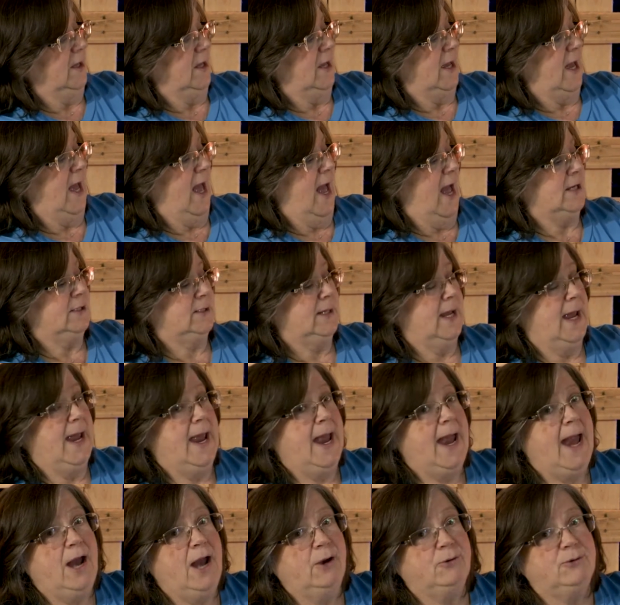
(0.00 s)
and
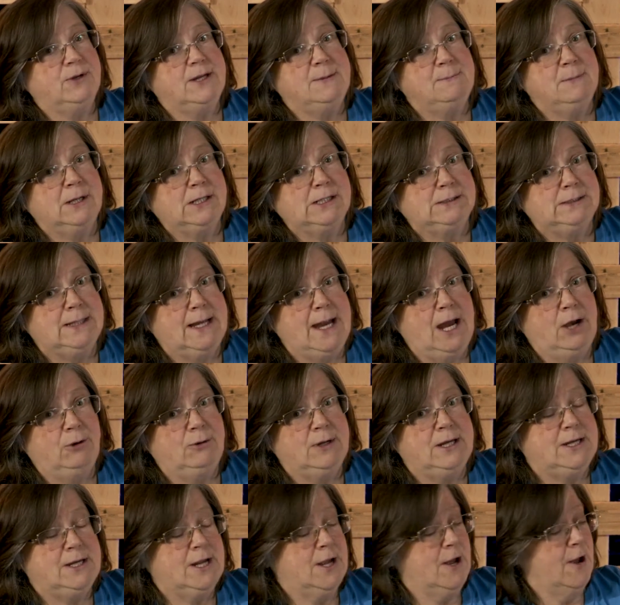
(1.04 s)
Harry
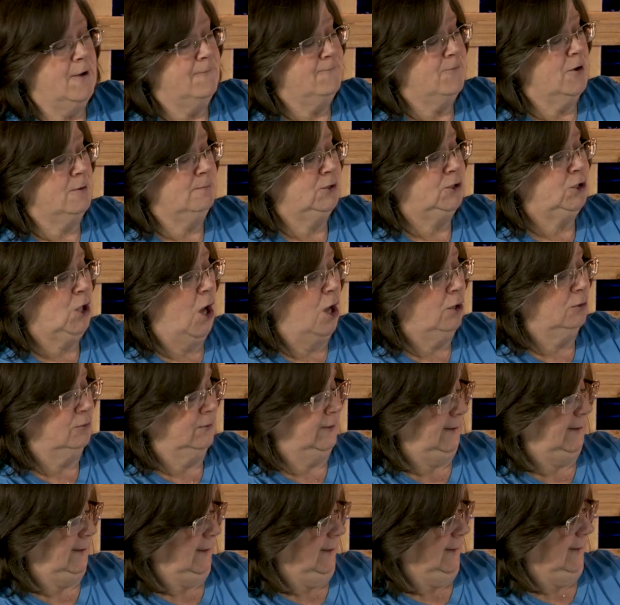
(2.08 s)
Mcclary from
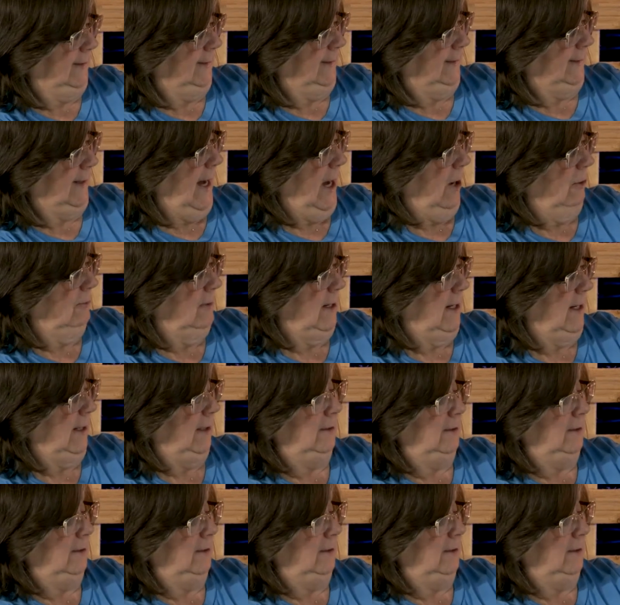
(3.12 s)
Donaldson's Dairy.